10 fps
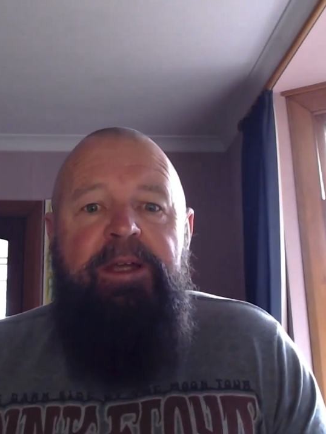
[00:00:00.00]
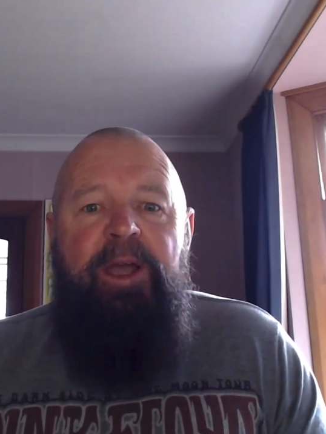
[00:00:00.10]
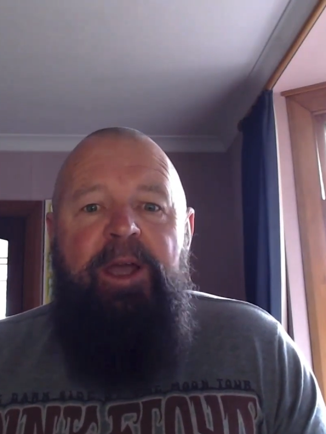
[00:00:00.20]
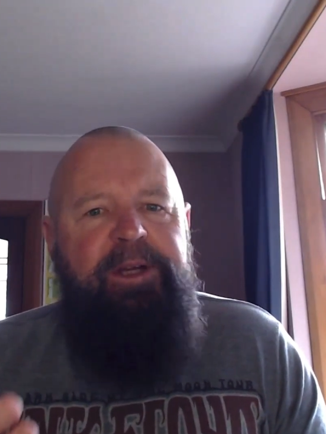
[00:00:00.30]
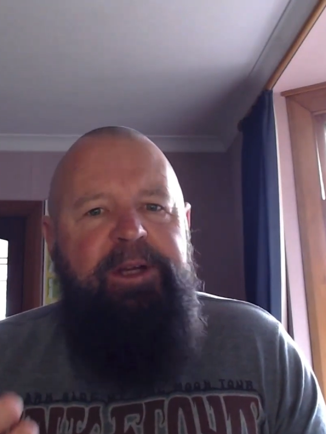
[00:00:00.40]

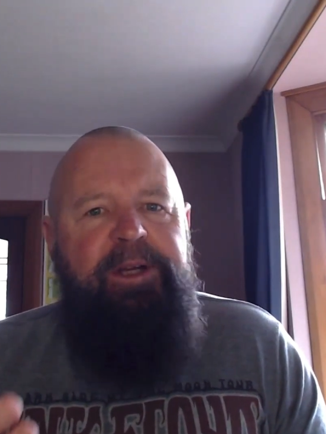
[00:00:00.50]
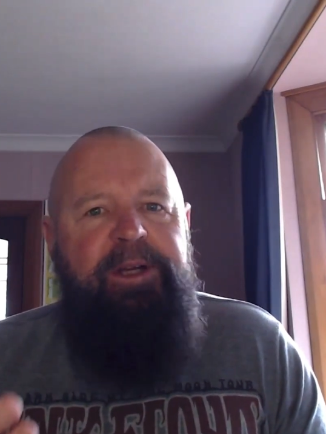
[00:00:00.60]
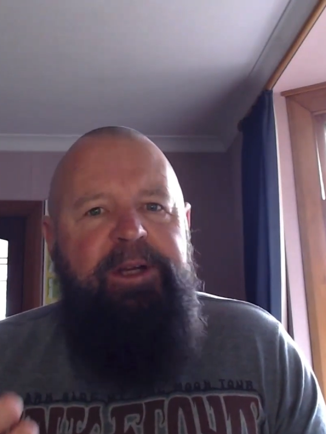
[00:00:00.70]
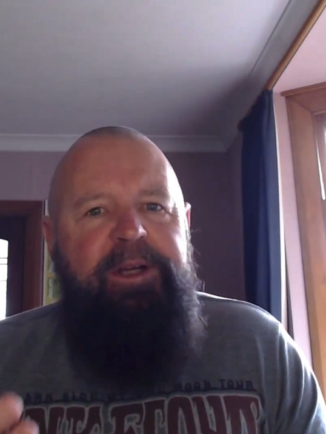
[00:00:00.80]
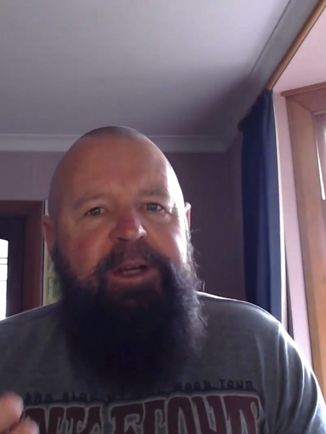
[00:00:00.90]
And when it is
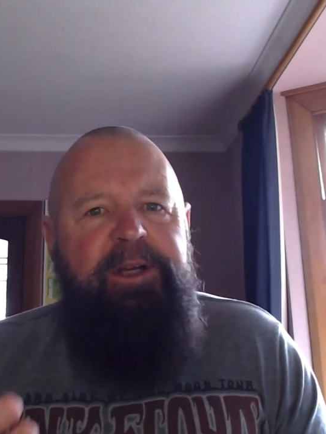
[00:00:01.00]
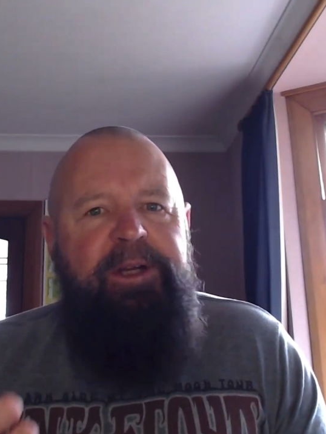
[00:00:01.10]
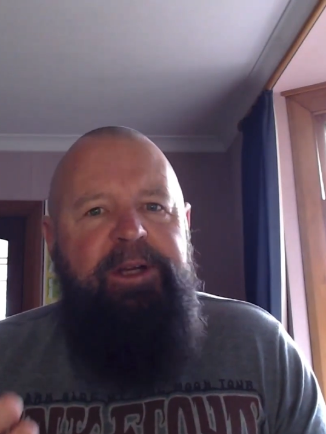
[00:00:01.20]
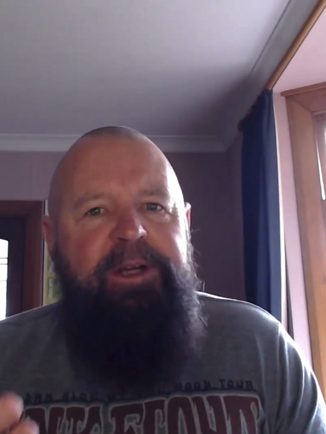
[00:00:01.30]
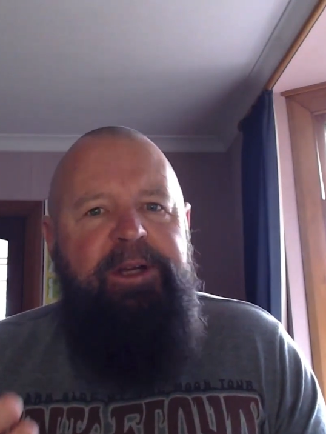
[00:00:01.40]
silent,
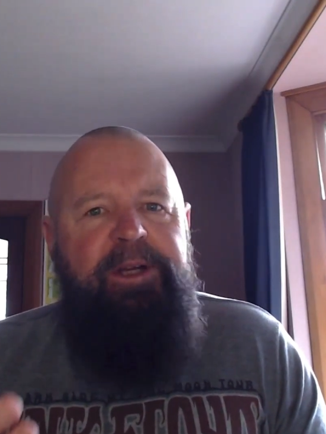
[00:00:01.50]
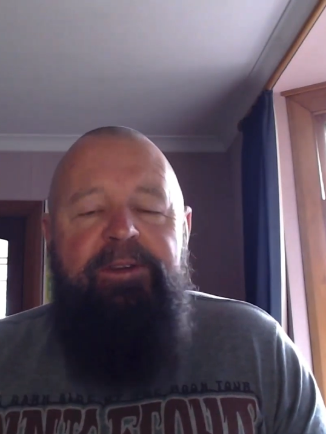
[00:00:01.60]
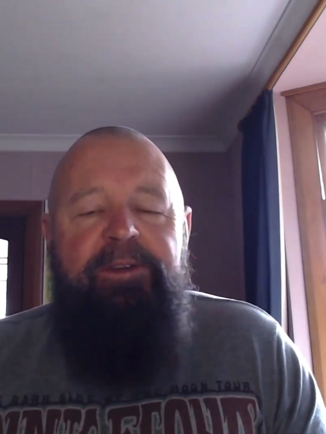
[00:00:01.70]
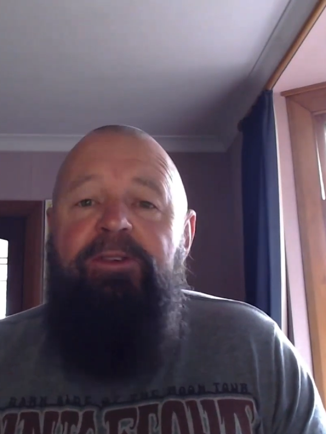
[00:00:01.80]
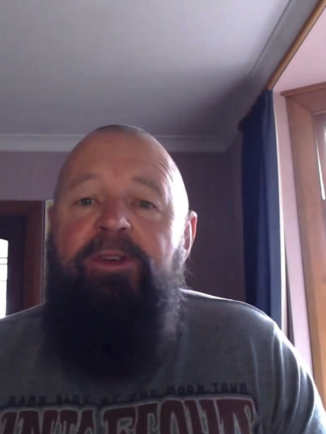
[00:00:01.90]

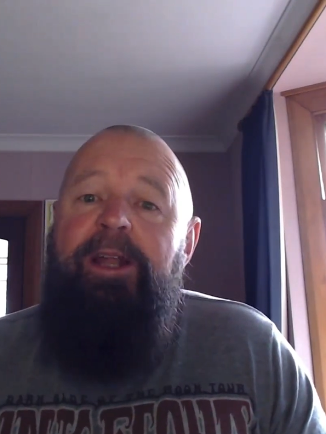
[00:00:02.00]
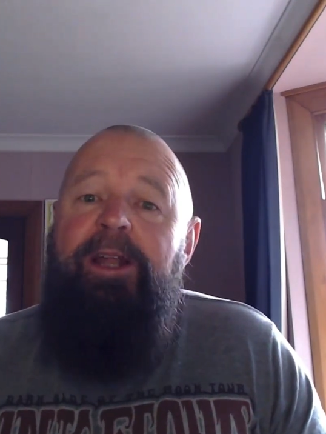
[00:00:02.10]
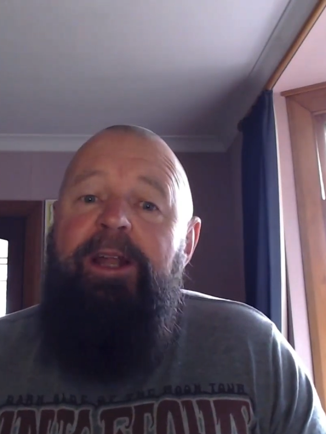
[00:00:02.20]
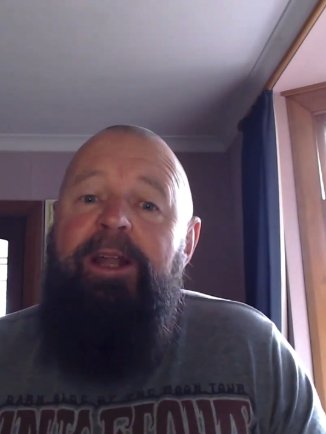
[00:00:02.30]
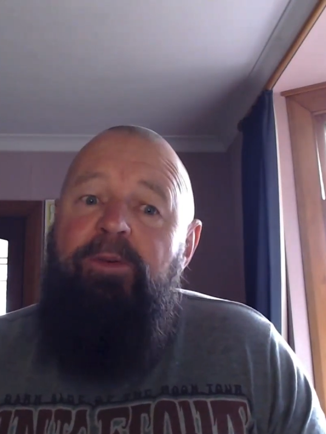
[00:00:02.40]
the
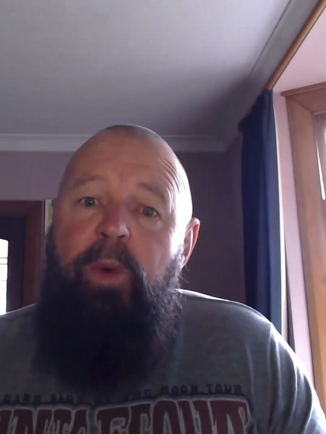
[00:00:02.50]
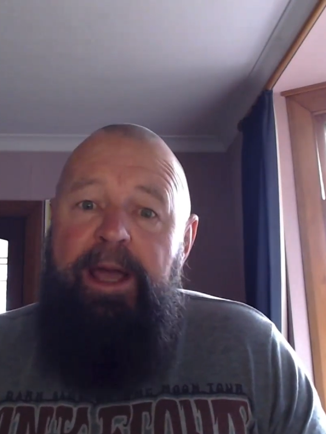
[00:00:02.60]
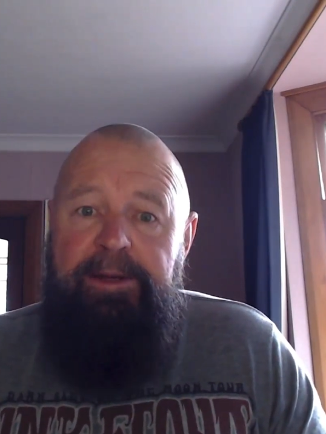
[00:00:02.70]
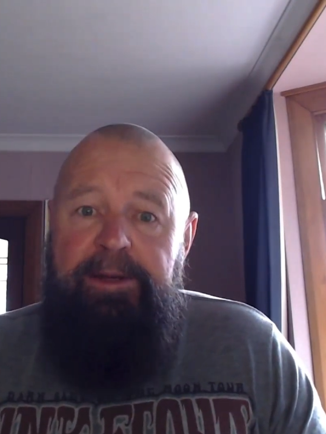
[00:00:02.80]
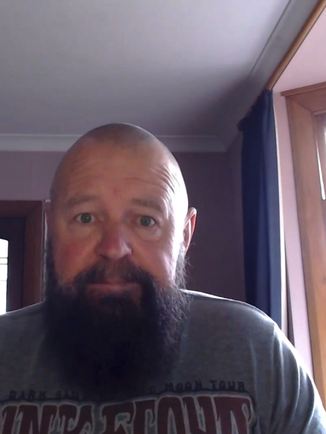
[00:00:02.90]
silence has weight.